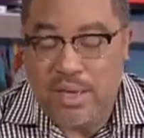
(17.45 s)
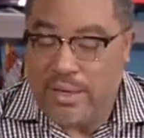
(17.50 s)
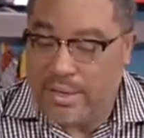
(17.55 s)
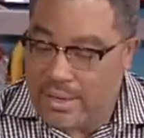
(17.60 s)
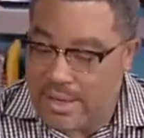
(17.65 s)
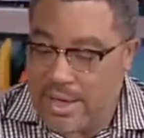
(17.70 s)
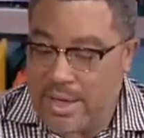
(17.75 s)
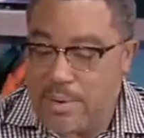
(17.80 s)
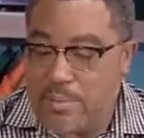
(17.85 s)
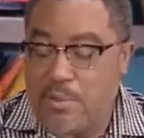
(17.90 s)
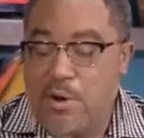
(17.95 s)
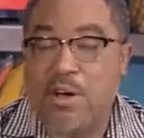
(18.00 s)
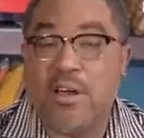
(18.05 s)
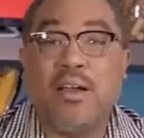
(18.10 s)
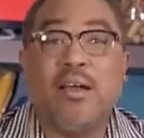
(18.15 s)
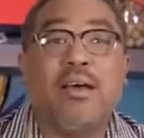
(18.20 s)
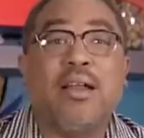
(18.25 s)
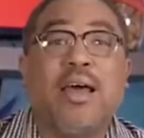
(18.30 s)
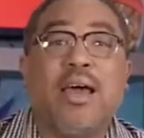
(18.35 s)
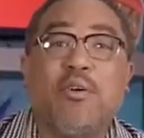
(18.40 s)
Yeah,
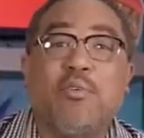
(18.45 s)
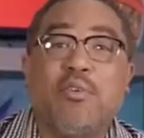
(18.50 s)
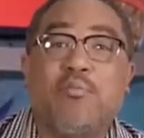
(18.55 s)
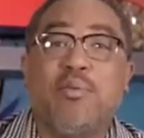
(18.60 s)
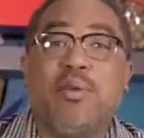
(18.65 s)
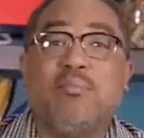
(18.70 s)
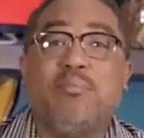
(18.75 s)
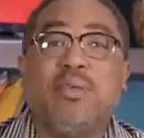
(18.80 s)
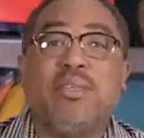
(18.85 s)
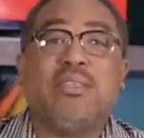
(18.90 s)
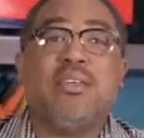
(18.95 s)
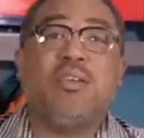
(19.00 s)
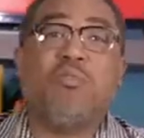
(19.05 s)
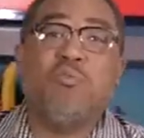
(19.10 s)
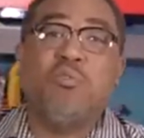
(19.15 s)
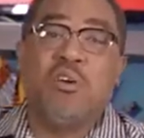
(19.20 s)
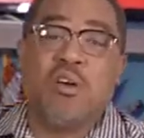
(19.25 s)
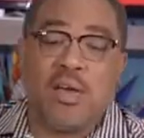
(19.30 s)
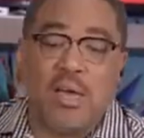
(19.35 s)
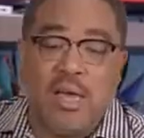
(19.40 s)
Marilla and I, we've been busy at
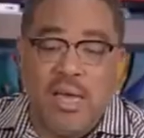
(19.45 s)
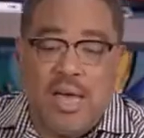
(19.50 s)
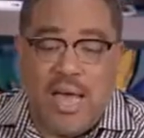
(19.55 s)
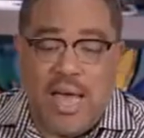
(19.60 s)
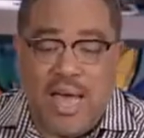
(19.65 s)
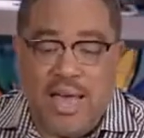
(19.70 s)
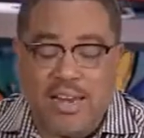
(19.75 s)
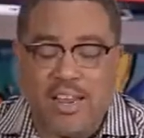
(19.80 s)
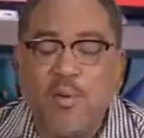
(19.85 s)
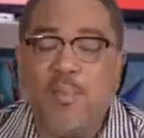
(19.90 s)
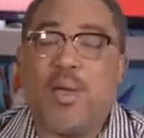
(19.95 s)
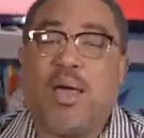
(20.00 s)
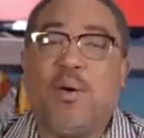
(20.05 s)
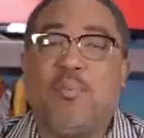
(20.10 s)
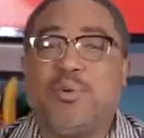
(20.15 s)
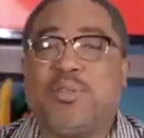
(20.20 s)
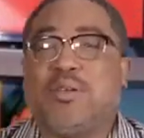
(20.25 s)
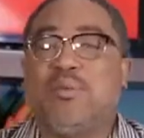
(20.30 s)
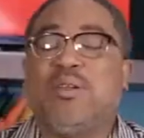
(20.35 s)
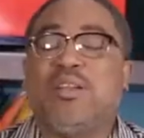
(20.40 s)
work and coming
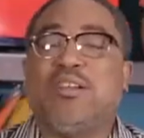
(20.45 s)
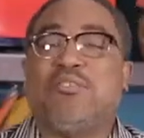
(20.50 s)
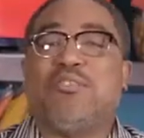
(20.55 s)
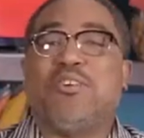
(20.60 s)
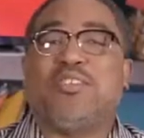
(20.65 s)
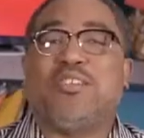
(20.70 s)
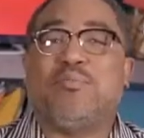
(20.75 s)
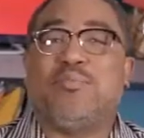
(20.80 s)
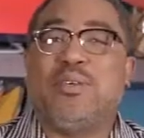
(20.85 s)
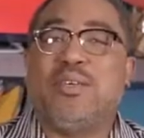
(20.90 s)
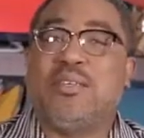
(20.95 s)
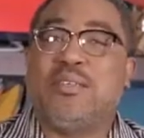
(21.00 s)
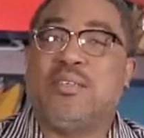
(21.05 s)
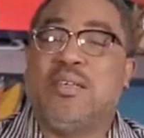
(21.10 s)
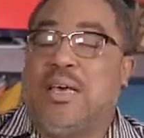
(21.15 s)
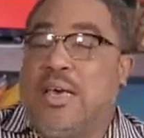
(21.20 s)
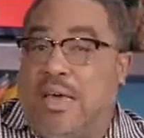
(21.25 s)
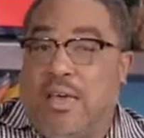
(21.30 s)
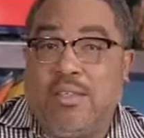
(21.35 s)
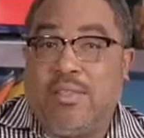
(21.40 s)
up with some little recipes
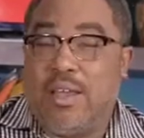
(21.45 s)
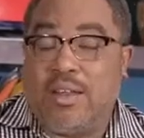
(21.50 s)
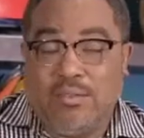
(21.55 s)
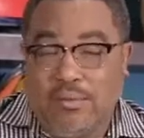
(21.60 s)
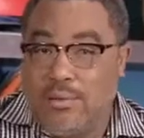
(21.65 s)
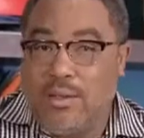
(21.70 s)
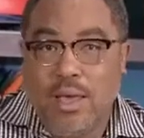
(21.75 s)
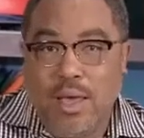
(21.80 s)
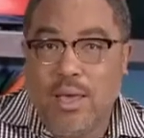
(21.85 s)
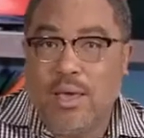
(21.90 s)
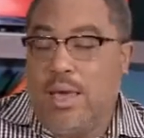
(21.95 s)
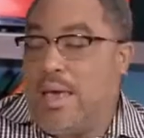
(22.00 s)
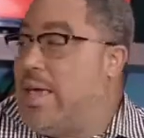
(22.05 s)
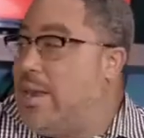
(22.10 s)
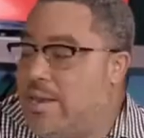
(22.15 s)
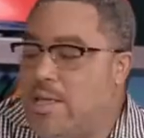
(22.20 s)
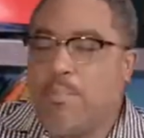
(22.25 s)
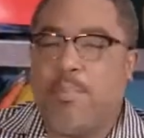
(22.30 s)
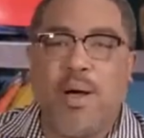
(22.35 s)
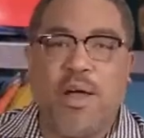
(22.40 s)
that, yeah,
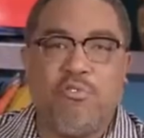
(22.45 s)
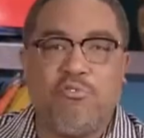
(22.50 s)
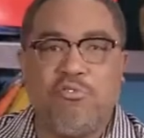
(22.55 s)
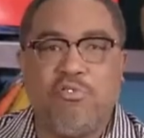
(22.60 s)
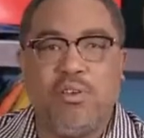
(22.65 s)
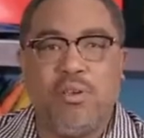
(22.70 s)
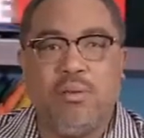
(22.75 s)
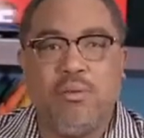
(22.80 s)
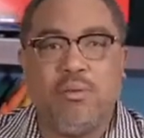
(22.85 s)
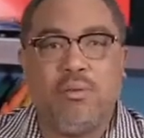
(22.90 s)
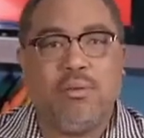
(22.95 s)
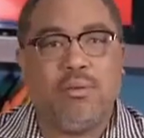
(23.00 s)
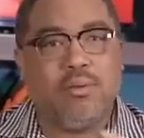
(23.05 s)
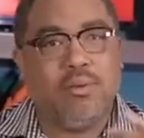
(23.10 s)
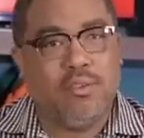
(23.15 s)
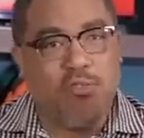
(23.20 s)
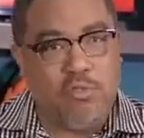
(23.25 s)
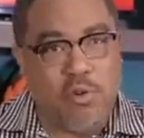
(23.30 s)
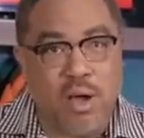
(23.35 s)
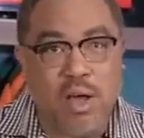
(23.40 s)
in your pantry,
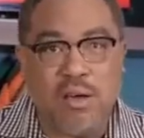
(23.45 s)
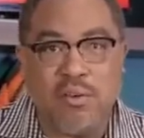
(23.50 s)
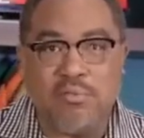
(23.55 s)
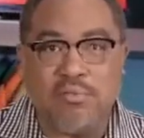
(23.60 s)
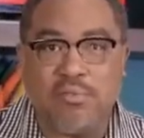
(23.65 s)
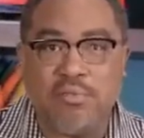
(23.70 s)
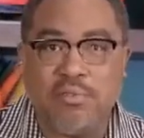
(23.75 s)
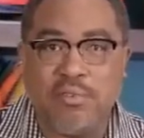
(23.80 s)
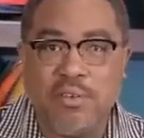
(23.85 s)
you have.